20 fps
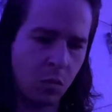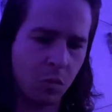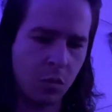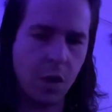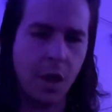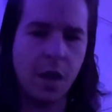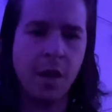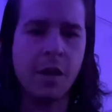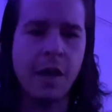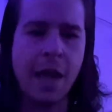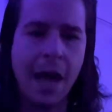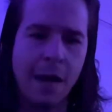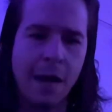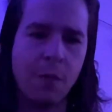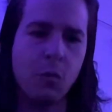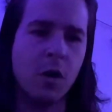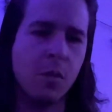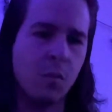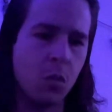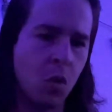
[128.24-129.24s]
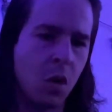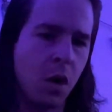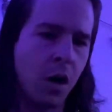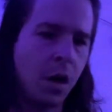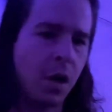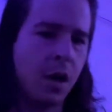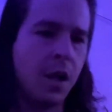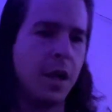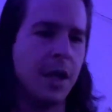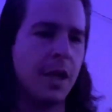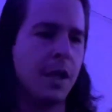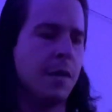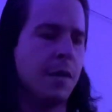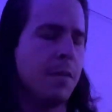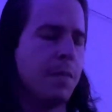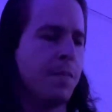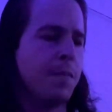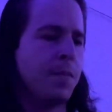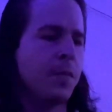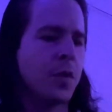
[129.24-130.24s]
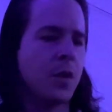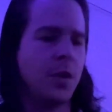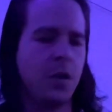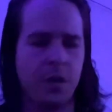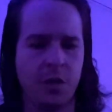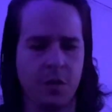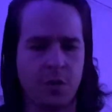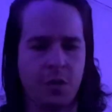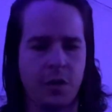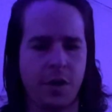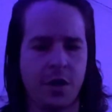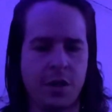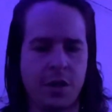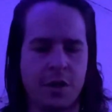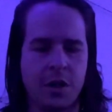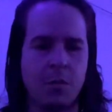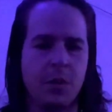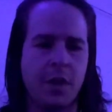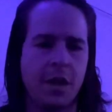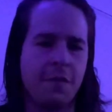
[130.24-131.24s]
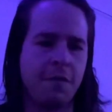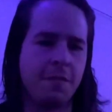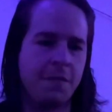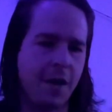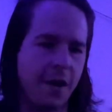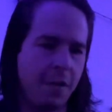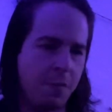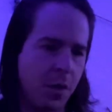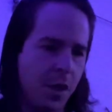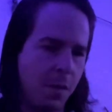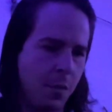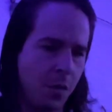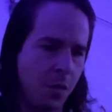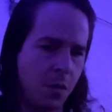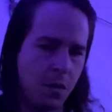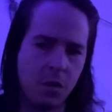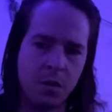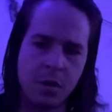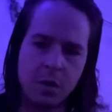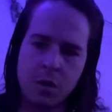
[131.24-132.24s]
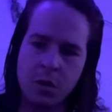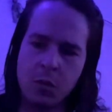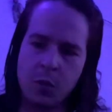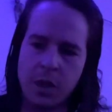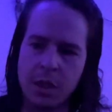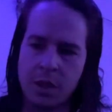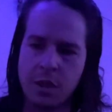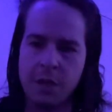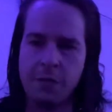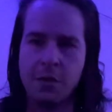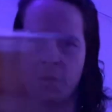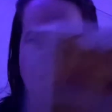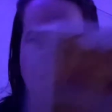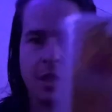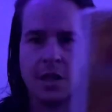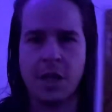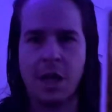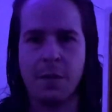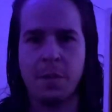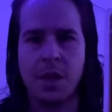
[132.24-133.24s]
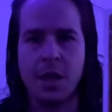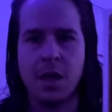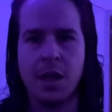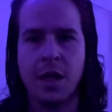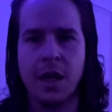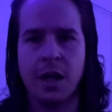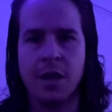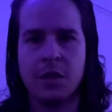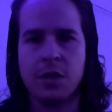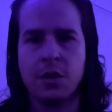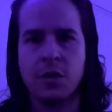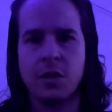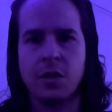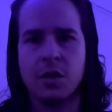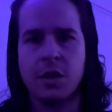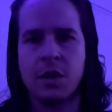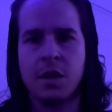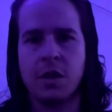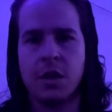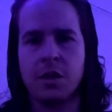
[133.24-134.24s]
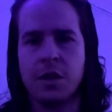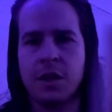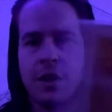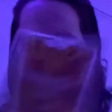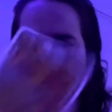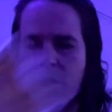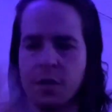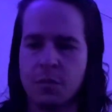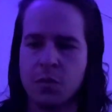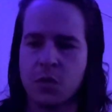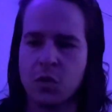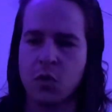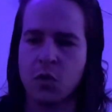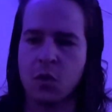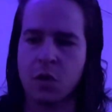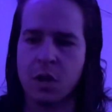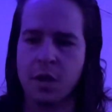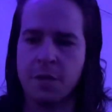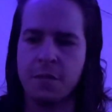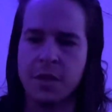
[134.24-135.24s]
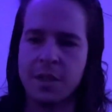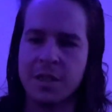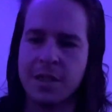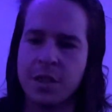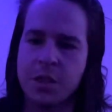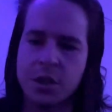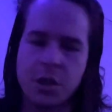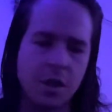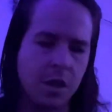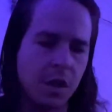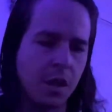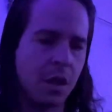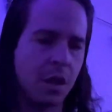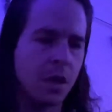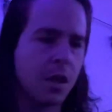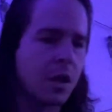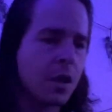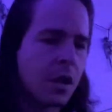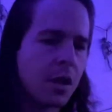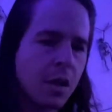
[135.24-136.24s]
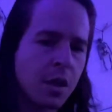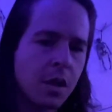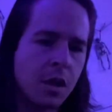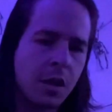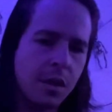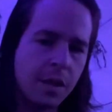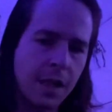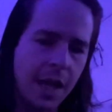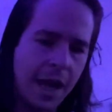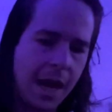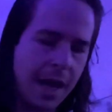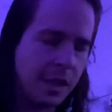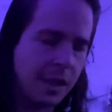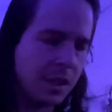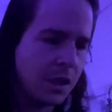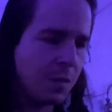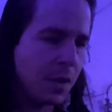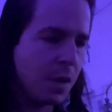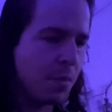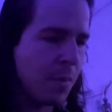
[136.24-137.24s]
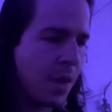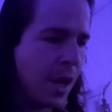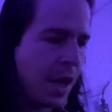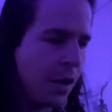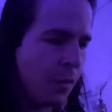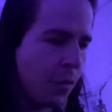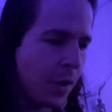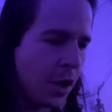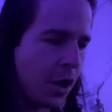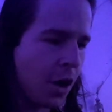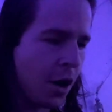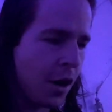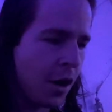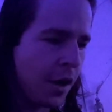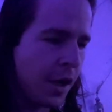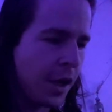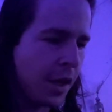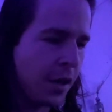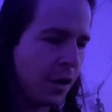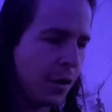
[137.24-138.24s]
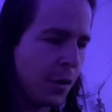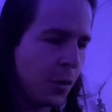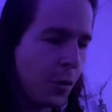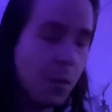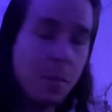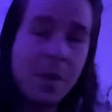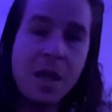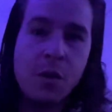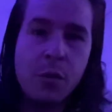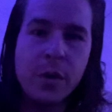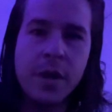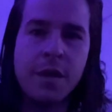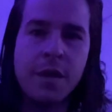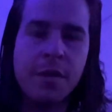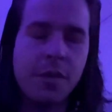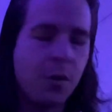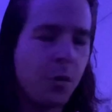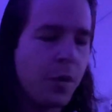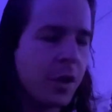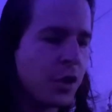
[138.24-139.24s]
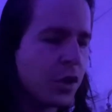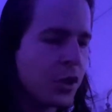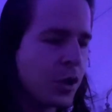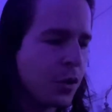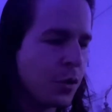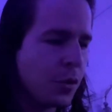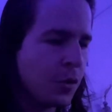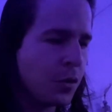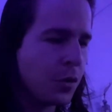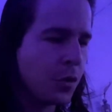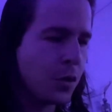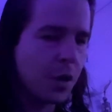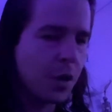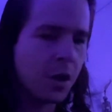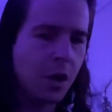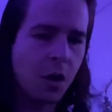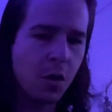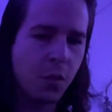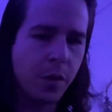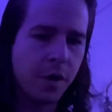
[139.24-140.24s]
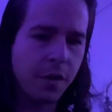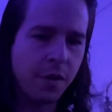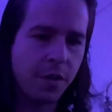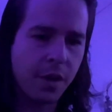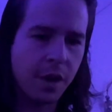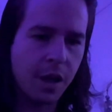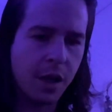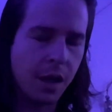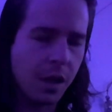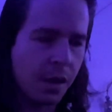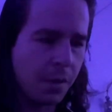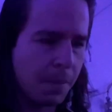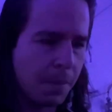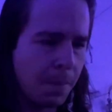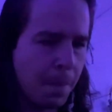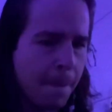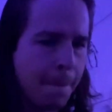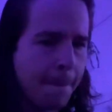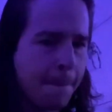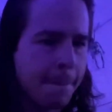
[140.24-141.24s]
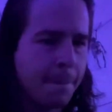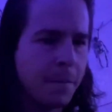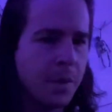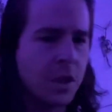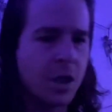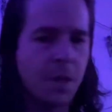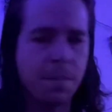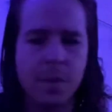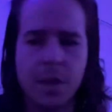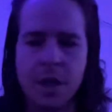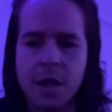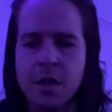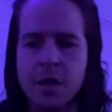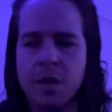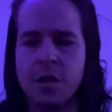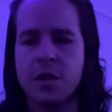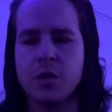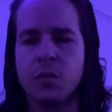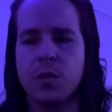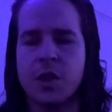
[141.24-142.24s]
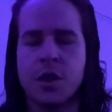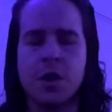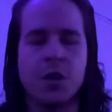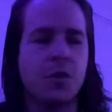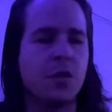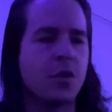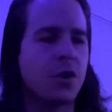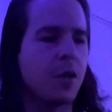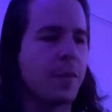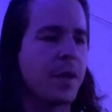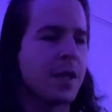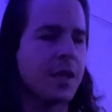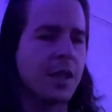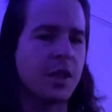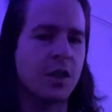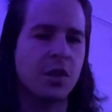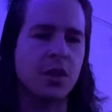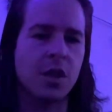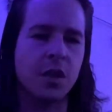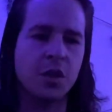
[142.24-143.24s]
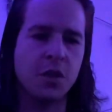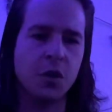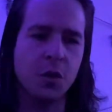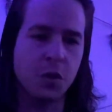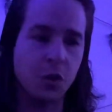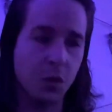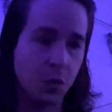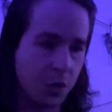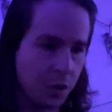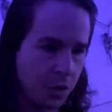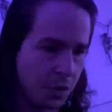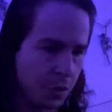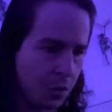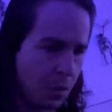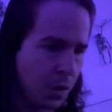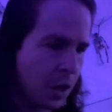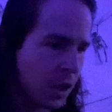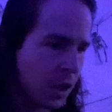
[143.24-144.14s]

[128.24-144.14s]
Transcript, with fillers: and add one more. Um, goodness gracious, I'm looking at five people with the lovers on top of the deck. So there's clearly some sort of decision that has to be made regarding who to be with, who to choose, who to go with. Um, but jumping into this, what you do show me is I just saw 222. two.